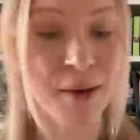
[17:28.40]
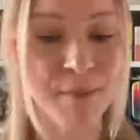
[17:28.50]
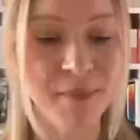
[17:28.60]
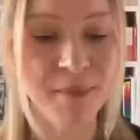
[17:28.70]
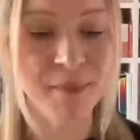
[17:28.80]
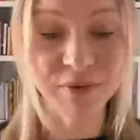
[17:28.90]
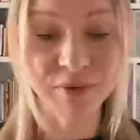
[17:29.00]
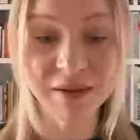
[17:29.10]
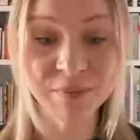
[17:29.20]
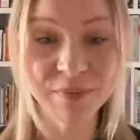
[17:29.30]
I
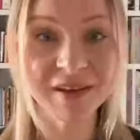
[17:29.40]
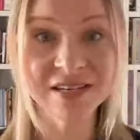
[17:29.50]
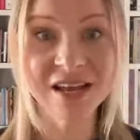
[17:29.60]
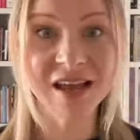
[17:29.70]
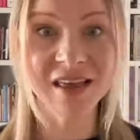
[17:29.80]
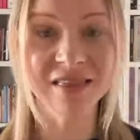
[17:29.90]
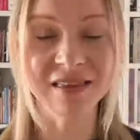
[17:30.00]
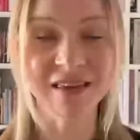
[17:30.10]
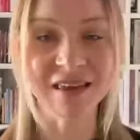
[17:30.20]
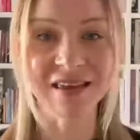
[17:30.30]
really
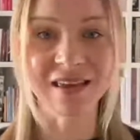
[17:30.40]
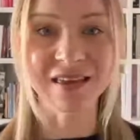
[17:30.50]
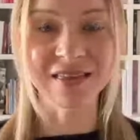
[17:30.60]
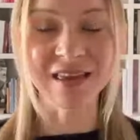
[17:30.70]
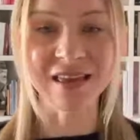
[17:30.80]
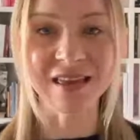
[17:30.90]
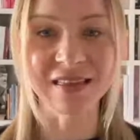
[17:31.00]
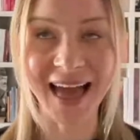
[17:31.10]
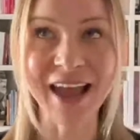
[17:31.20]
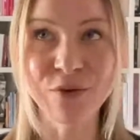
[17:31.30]
appreciate
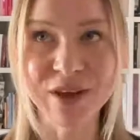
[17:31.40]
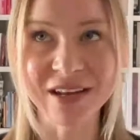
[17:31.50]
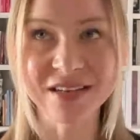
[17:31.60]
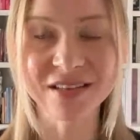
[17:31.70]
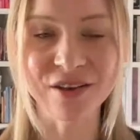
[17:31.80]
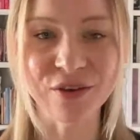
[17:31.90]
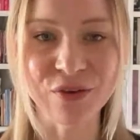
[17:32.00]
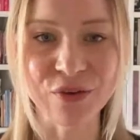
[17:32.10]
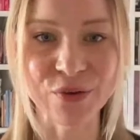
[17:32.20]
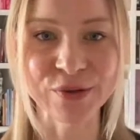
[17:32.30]
the language that you
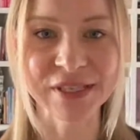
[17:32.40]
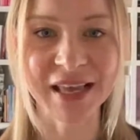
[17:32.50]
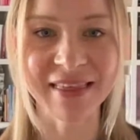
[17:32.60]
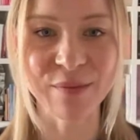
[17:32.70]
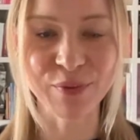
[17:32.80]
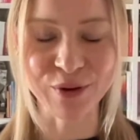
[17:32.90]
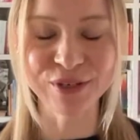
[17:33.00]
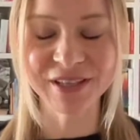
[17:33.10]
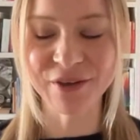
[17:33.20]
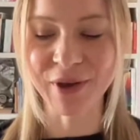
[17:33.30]
use and the
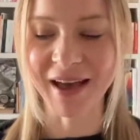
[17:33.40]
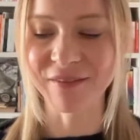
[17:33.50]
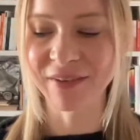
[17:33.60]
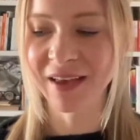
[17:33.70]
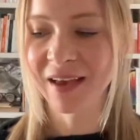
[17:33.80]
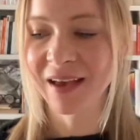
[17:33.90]
approach that you have.